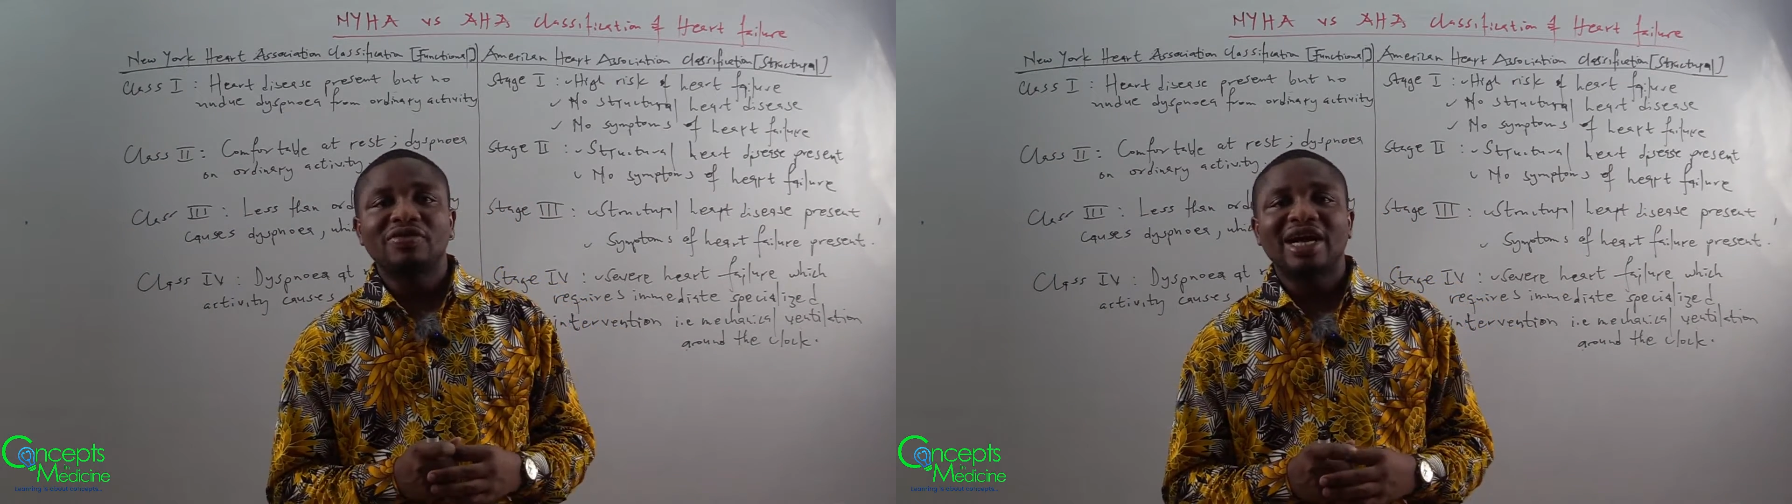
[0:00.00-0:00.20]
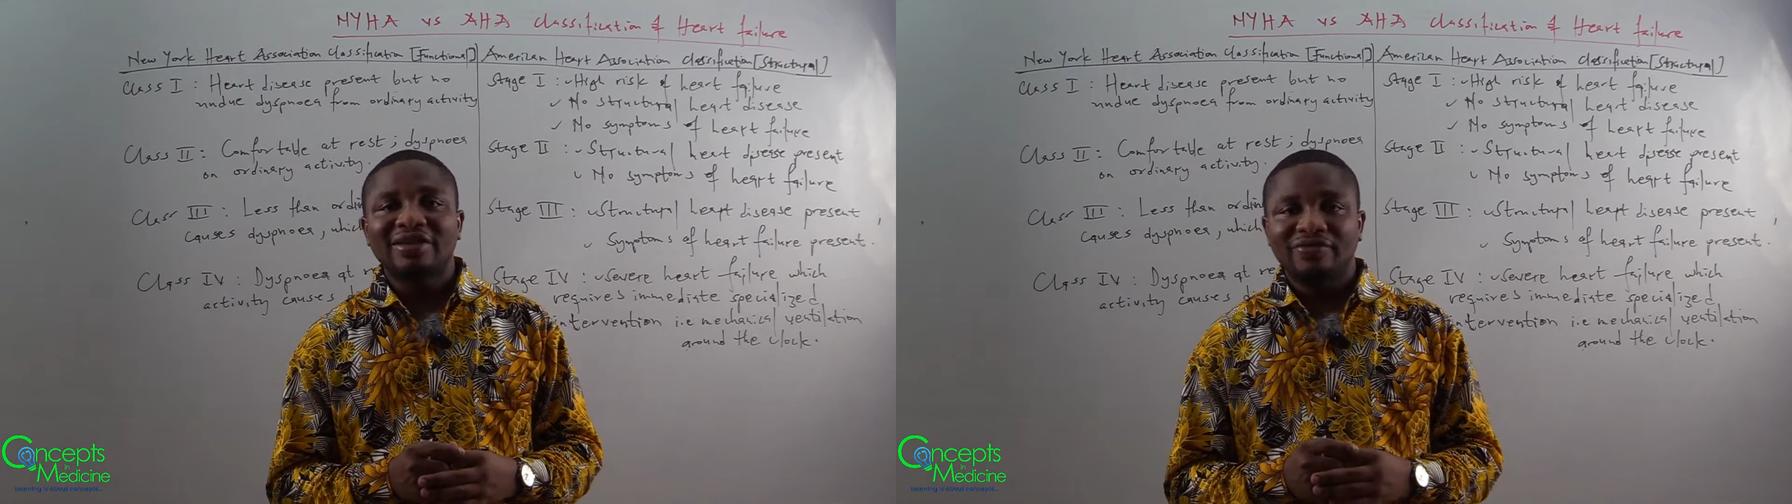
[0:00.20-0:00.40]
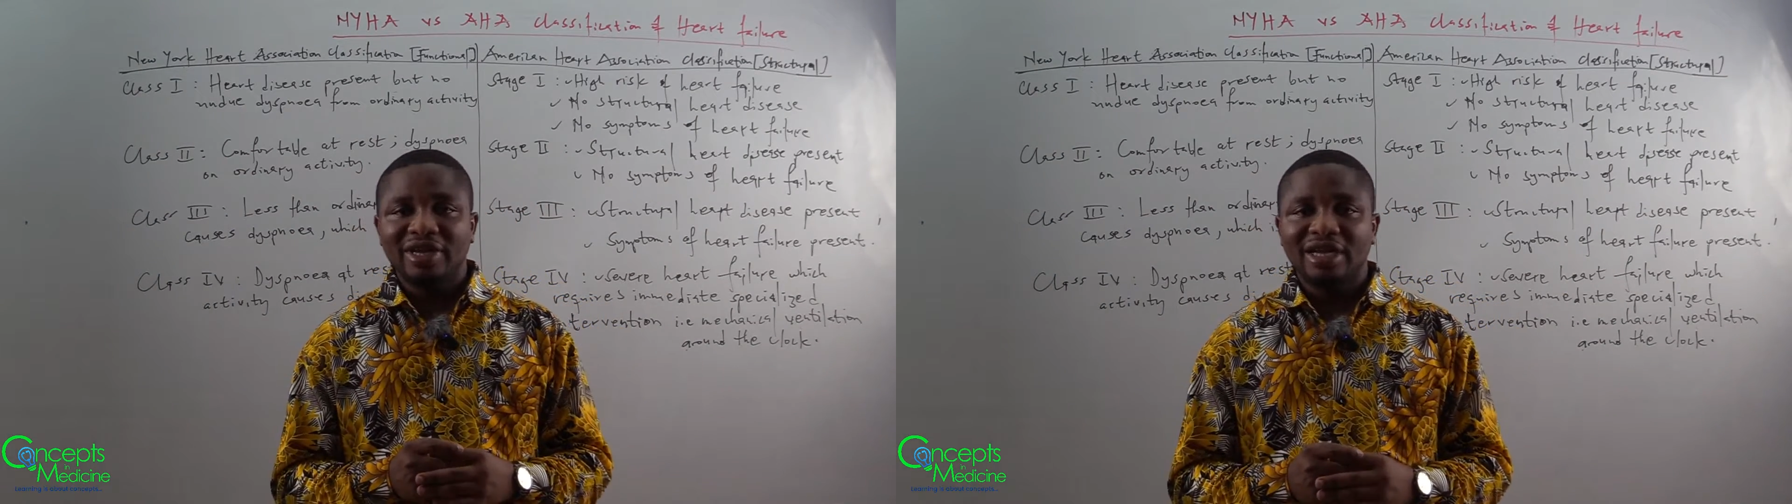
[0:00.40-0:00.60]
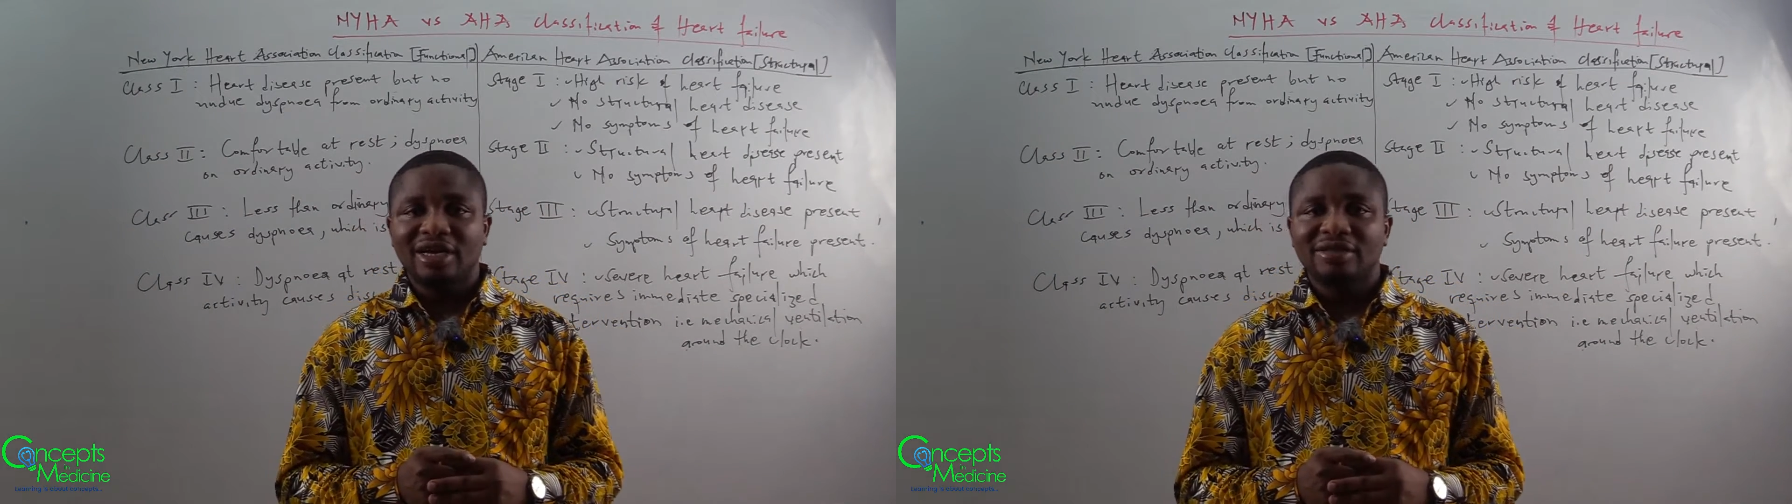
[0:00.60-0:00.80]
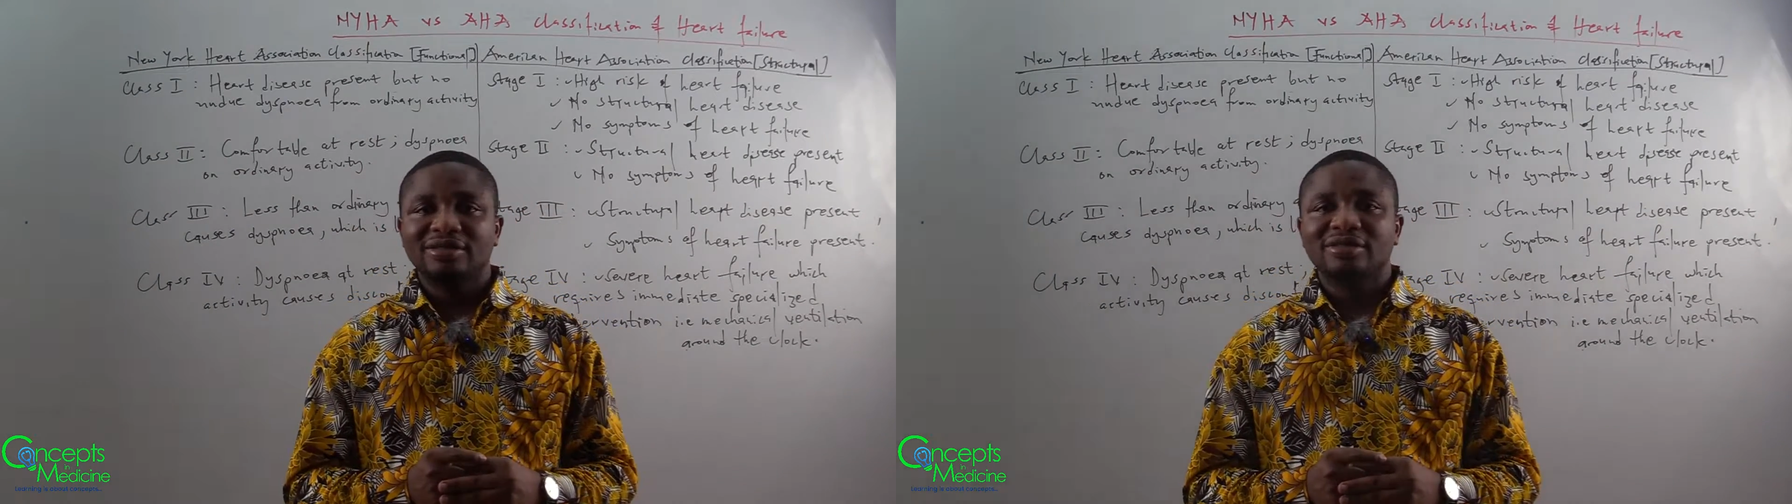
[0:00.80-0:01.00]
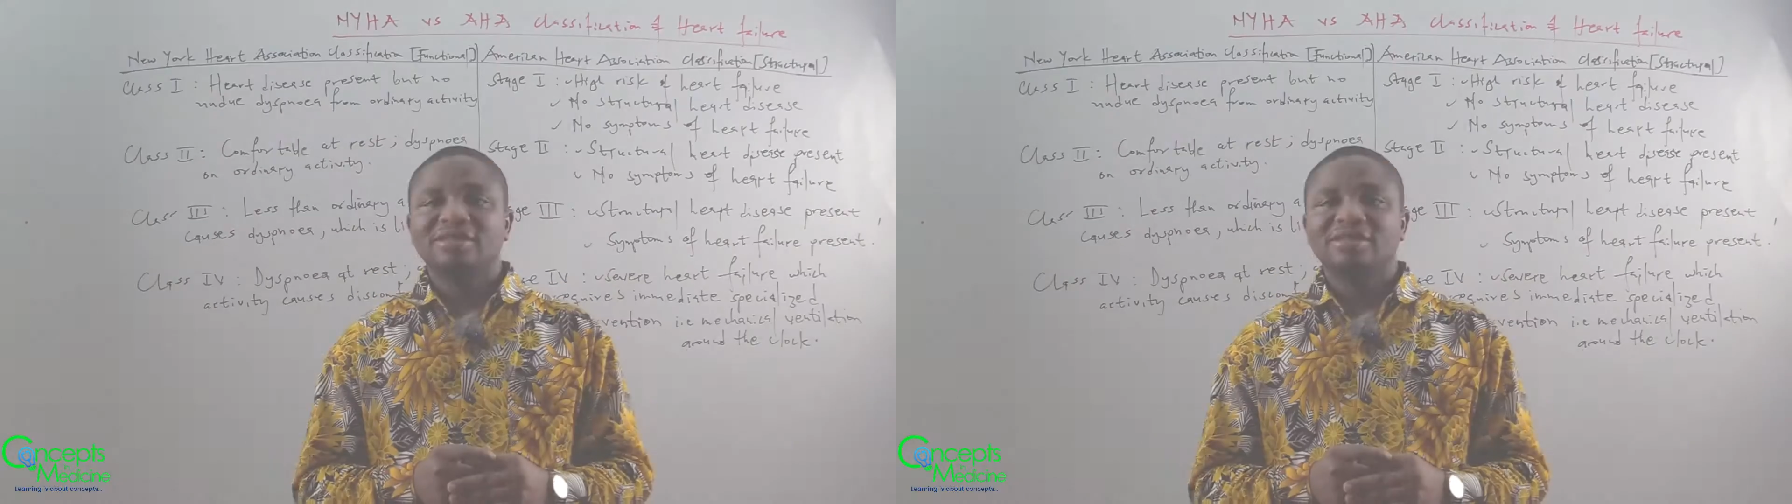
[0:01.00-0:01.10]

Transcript: of heart failure.